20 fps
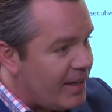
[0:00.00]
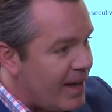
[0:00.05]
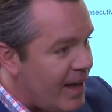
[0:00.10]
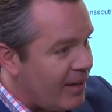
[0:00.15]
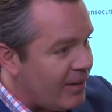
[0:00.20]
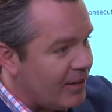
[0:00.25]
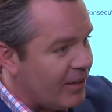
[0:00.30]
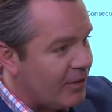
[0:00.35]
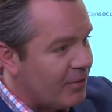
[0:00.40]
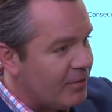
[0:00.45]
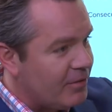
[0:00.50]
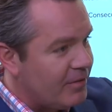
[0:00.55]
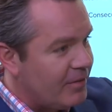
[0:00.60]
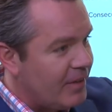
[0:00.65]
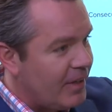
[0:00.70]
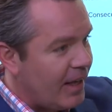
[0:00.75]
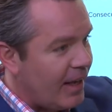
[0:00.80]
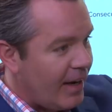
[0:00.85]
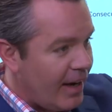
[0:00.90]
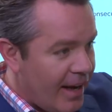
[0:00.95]
Dalio.
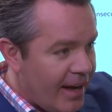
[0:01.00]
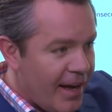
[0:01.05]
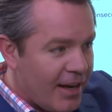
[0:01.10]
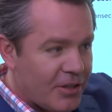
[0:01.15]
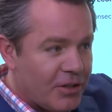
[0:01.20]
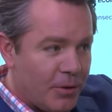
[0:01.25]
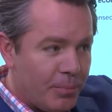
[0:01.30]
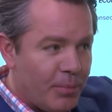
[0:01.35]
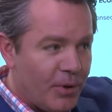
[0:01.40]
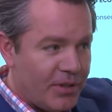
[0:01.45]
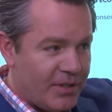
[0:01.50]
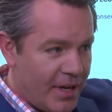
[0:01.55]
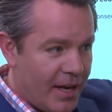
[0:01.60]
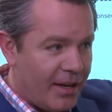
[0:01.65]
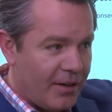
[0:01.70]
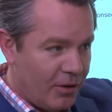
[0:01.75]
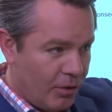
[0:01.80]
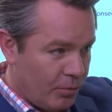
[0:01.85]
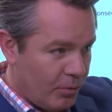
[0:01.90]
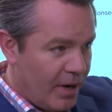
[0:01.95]
And I actually put
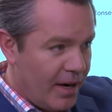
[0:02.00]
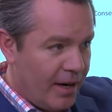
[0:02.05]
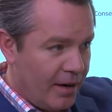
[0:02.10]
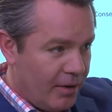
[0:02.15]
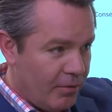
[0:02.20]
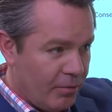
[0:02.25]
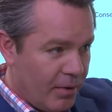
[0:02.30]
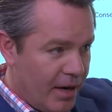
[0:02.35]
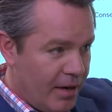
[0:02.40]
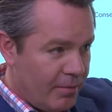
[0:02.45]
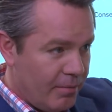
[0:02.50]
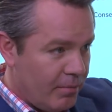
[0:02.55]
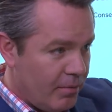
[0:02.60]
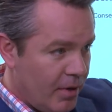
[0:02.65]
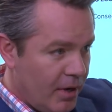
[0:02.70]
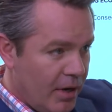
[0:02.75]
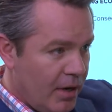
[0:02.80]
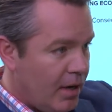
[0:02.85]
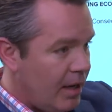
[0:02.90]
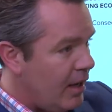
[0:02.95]
Dalio right, right
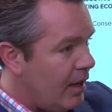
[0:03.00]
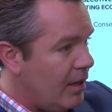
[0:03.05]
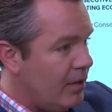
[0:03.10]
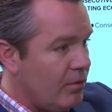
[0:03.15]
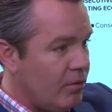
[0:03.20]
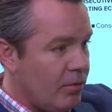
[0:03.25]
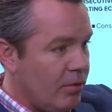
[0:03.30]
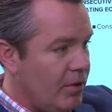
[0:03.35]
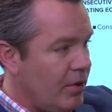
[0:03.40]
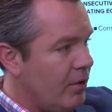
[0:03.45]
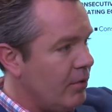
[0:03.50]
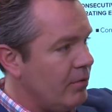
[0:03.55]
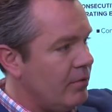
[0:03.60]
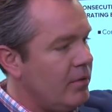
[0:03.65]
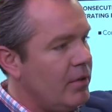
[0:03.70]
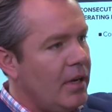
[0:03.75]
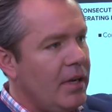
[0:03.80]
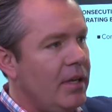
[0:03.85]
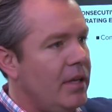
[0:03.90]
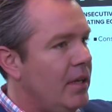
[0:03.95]
yes. oh, in, yeah. you know,
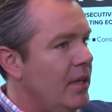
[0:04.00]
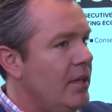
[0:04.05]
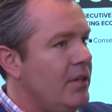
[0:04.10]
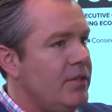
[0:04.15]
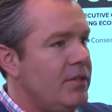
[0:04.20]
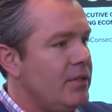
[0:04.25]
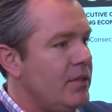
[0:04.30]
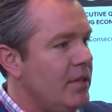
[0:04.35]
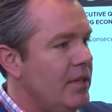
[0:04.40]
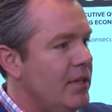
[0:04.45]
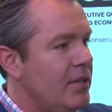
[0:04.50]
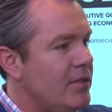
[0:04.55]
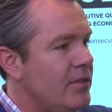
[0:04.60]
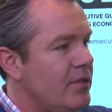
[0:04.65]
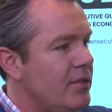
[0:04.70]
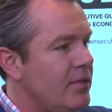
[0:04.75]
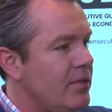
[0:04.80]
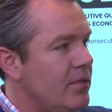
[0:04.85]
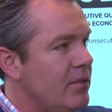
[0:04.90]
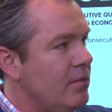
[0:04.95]
he's,
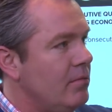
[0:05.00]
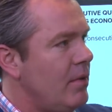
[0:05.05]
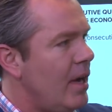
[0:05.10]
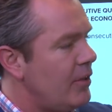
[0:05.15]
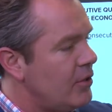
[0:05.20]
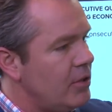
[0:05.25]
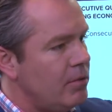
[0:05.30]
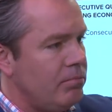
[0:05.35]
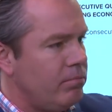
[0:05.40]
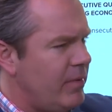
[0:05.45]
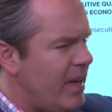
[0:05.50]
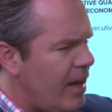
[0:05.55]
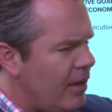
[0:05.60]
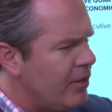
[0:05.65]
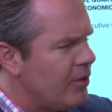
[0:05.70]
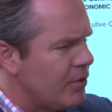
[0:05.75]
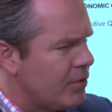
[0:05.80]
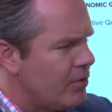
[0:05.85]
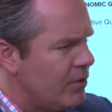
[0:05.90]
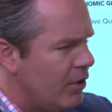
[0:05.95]
he's actually
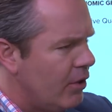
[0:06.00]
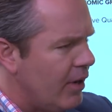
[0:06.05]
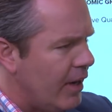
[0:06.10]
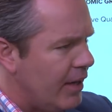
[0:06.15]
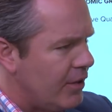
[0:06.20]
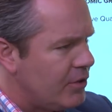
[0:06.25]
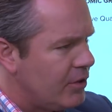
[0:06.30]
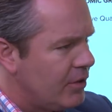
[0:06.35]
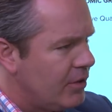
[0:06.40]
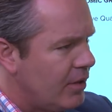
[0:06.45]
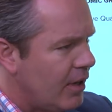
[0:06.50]
Dalio's your age.